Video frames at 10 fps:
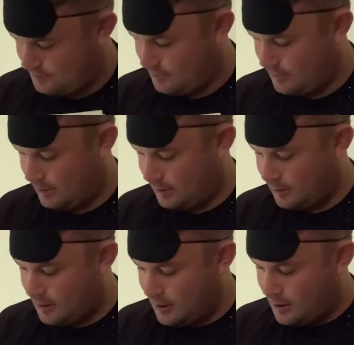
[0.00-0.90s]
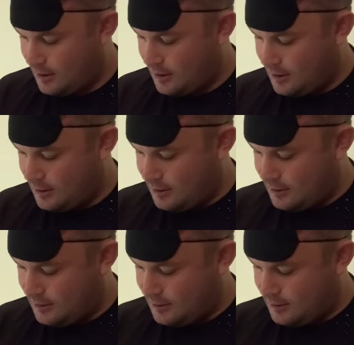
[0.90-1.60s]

Nothing is said.